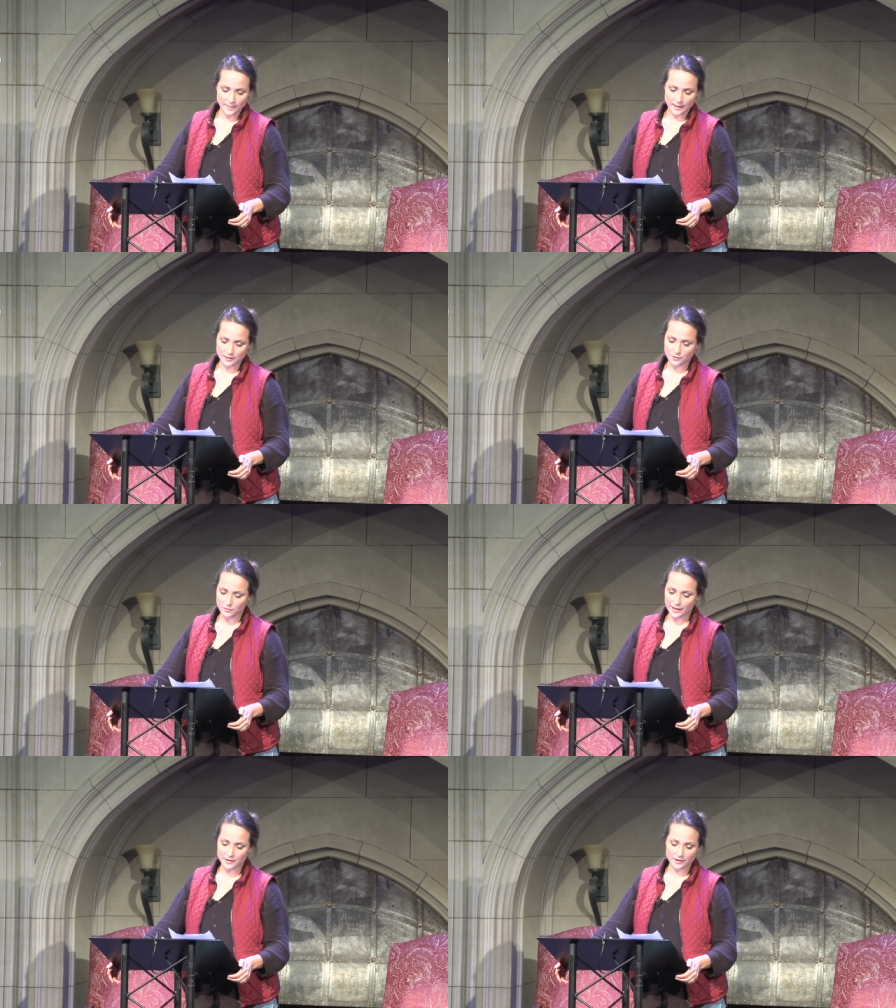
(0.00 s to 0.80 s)
in
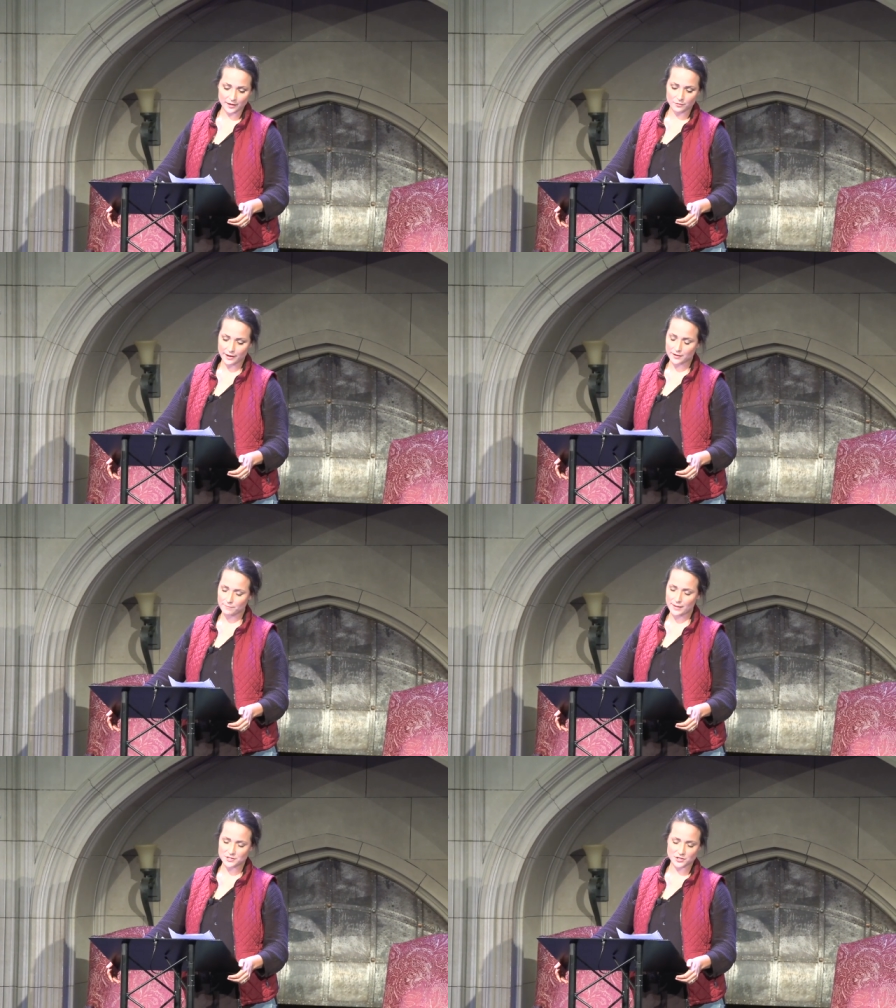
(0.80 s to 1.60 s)
greater and greater
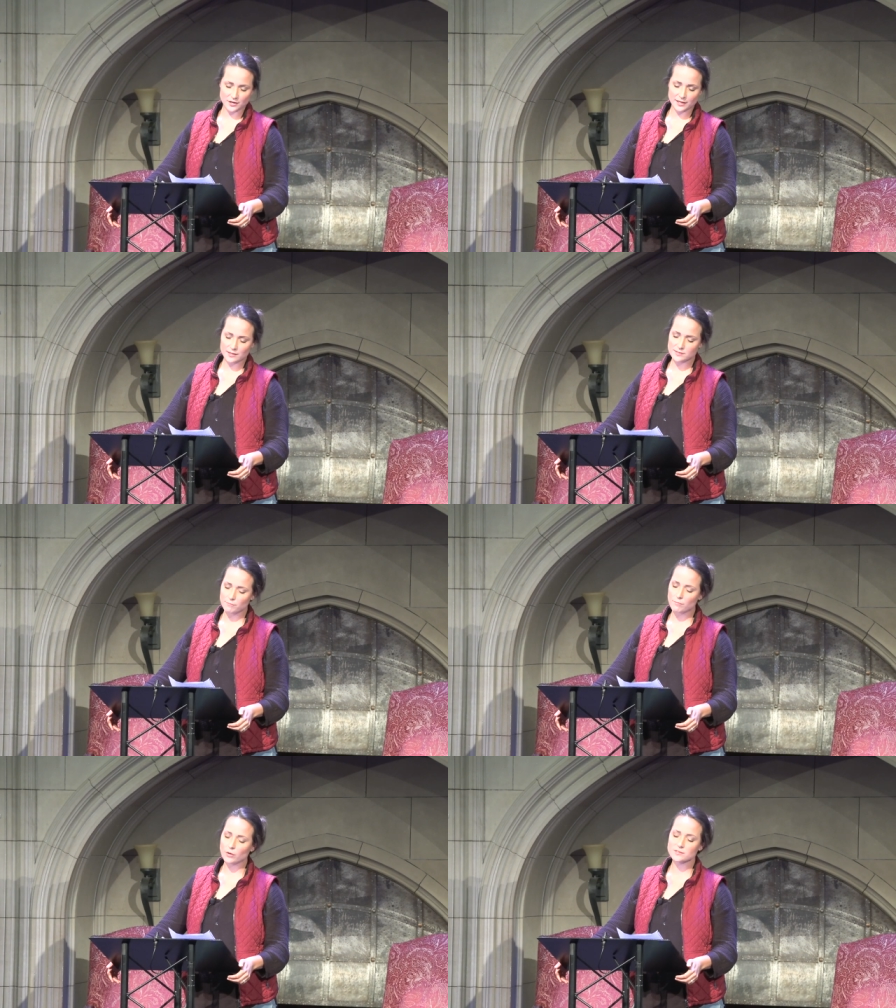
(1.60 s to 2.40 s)
measure. He is a
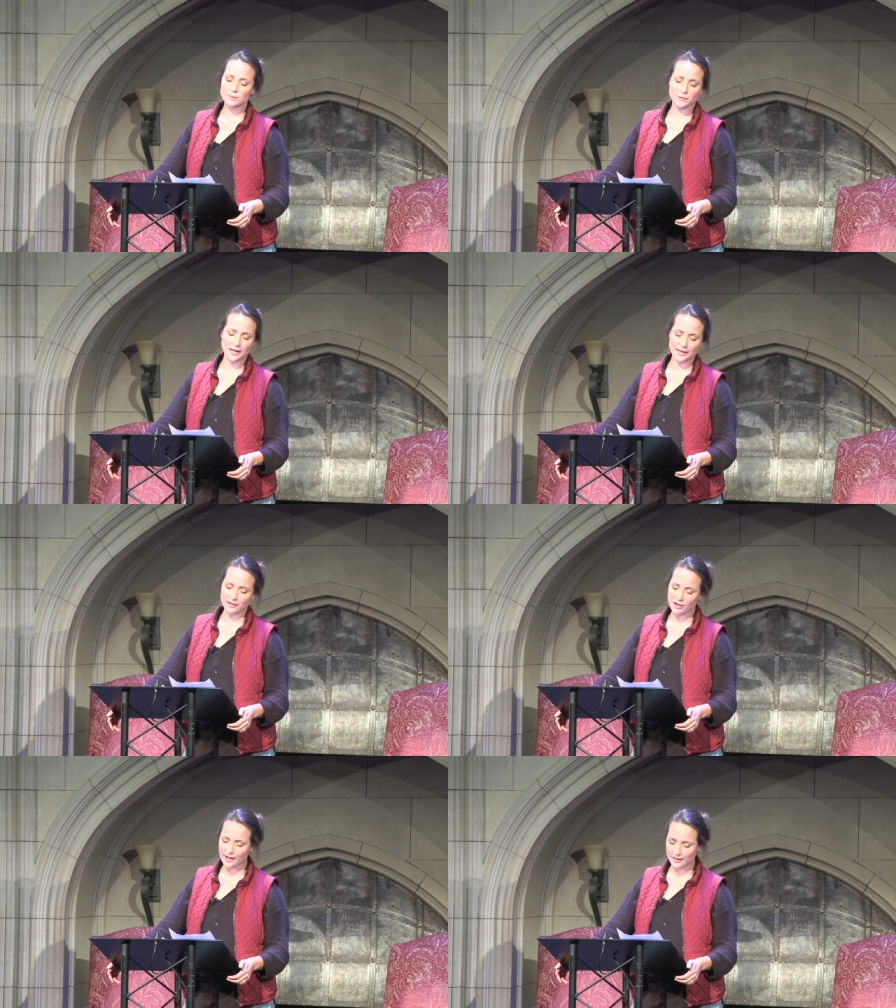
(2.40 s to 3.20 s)
multiplying
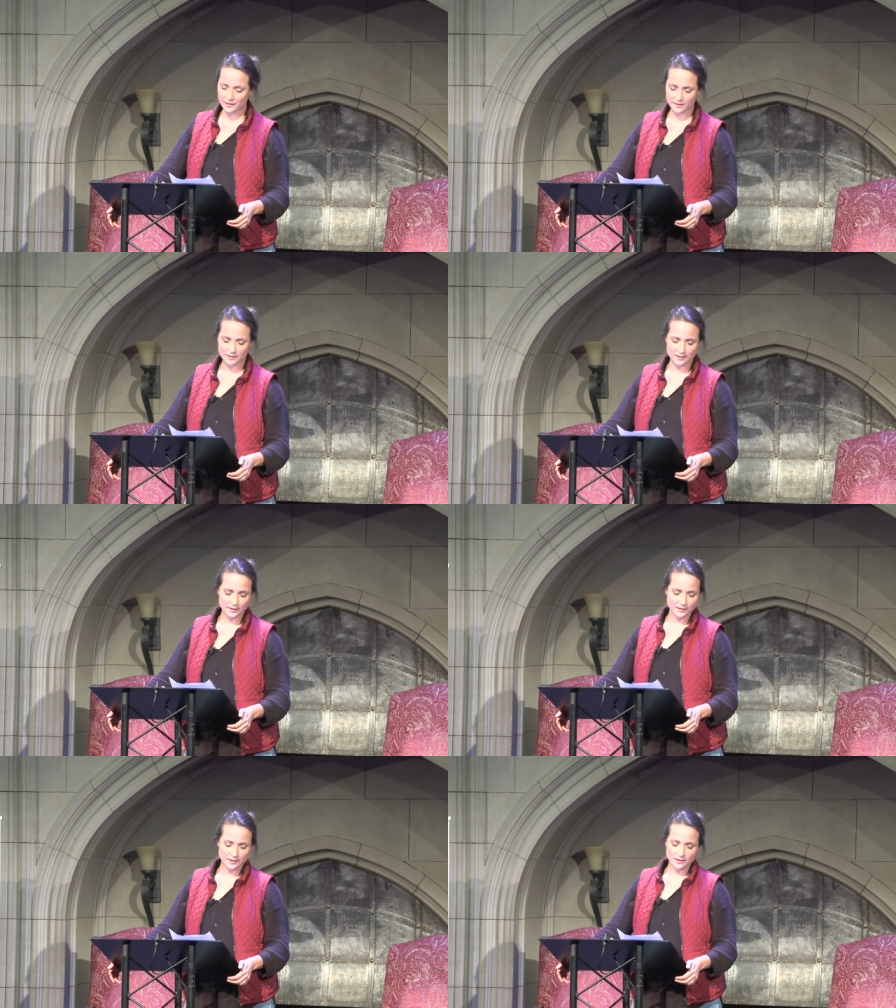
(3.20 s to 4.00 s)
God.
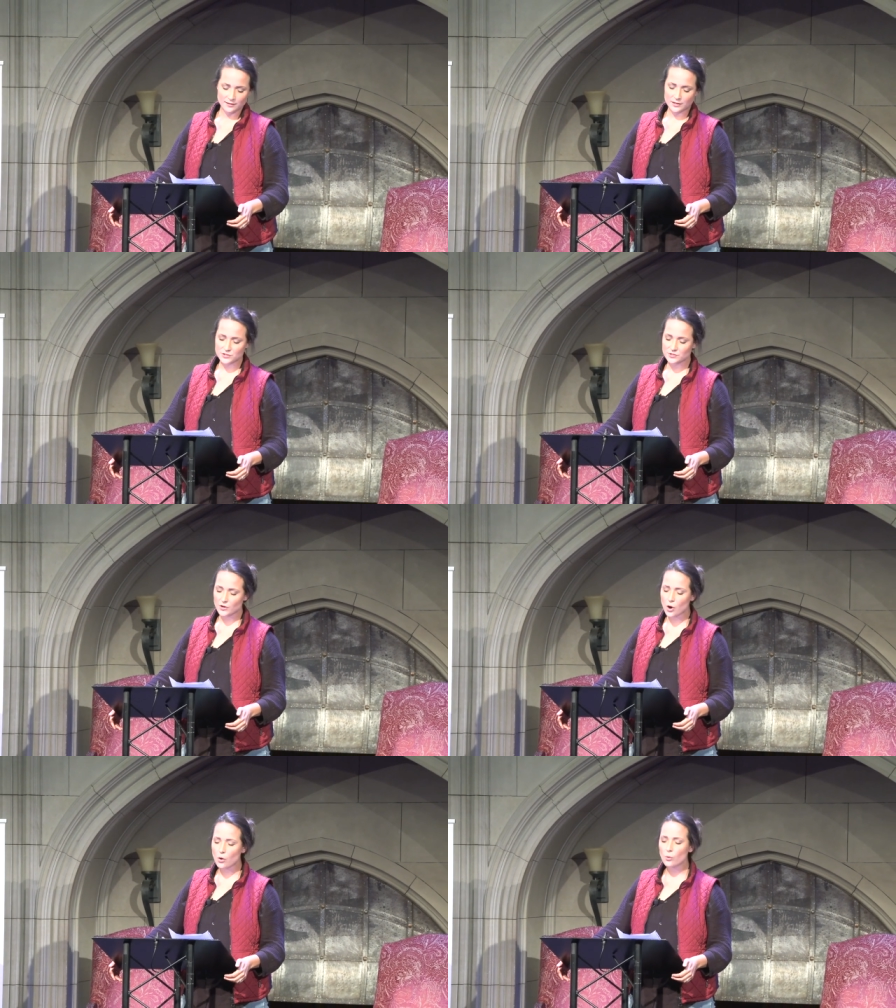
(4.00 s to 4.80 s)
There's
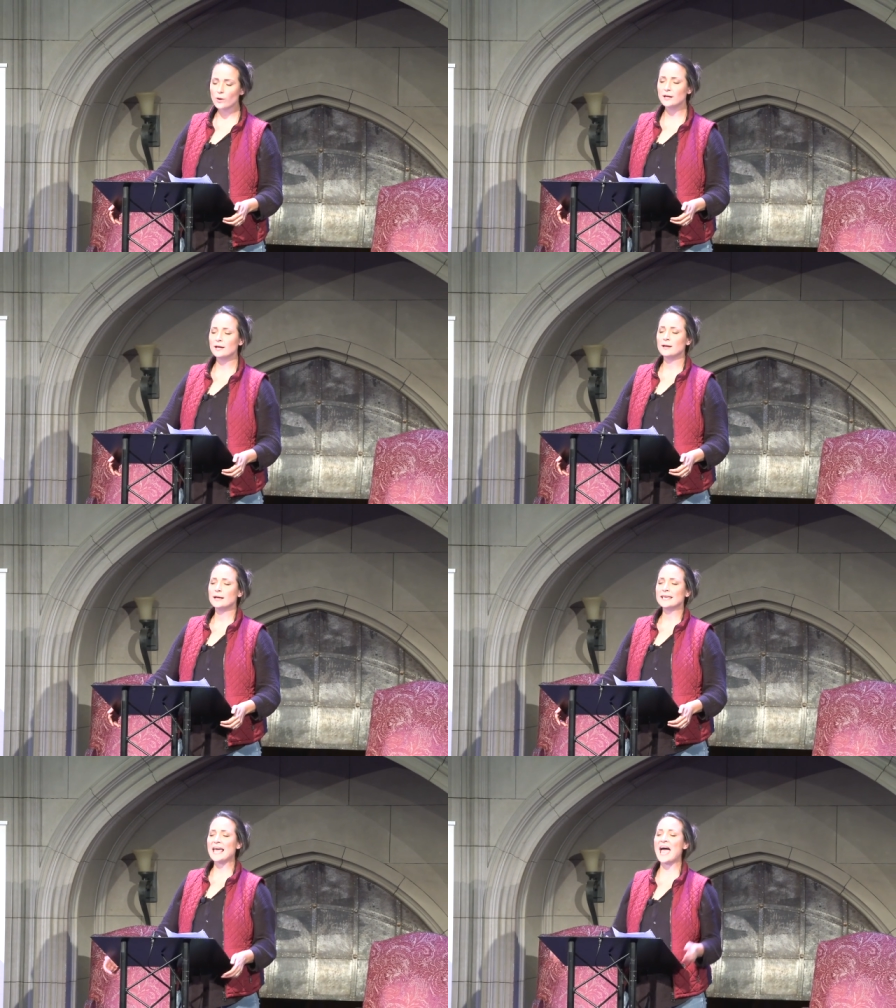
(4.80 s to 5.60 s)
no
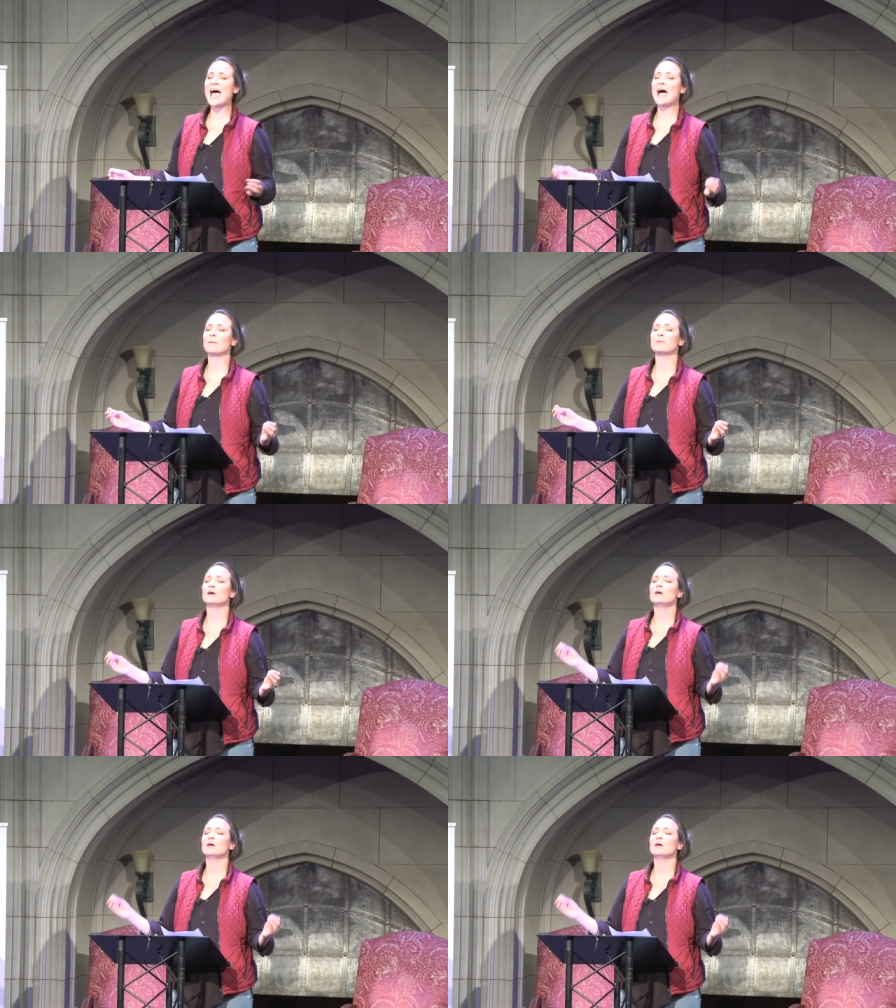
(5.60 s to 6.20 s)
cap